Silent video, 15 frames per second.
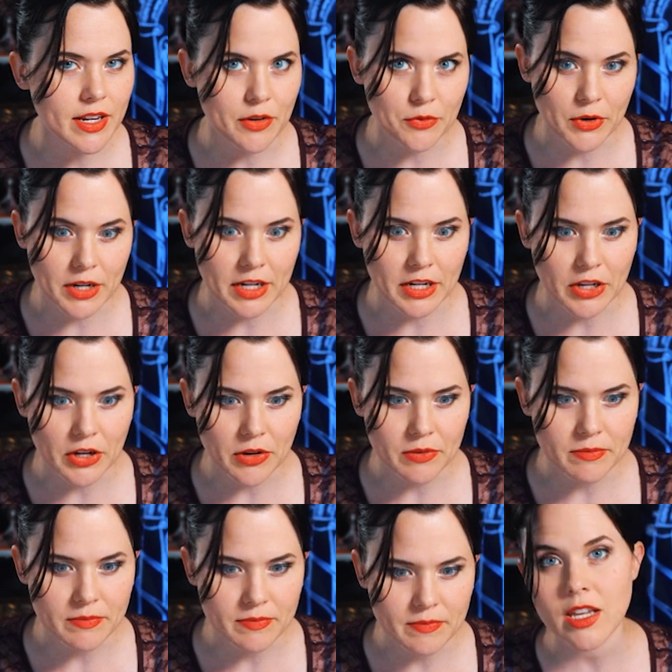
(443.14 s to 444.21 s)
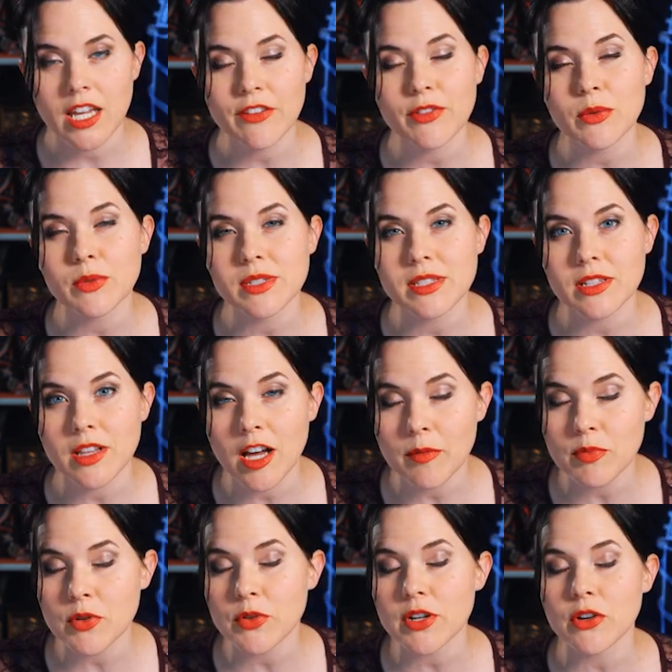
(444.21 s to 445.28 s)
and ready to go. If it was still
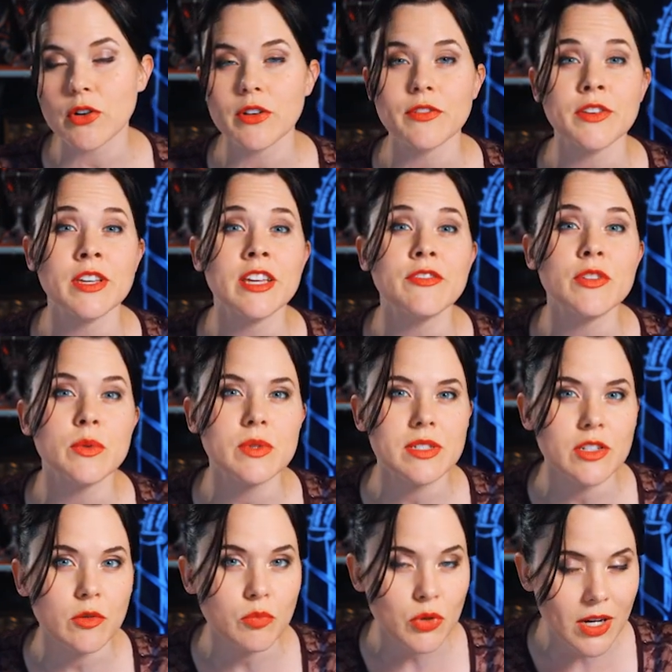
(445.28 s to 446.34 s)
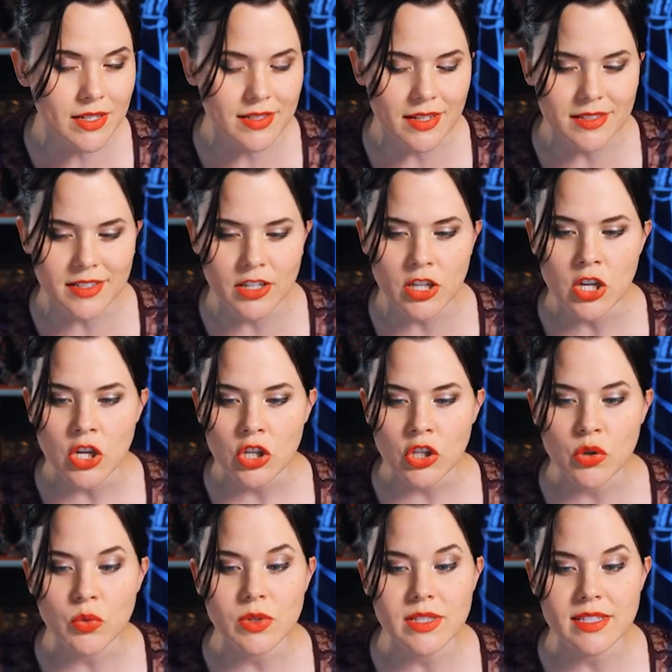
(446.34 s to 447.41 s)
uploading or if it was still processing,
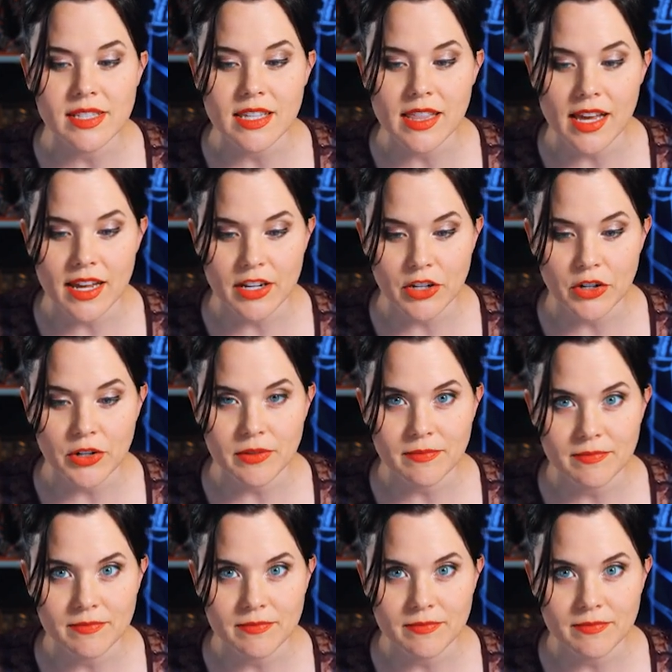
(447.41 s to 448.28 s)
you would see that here.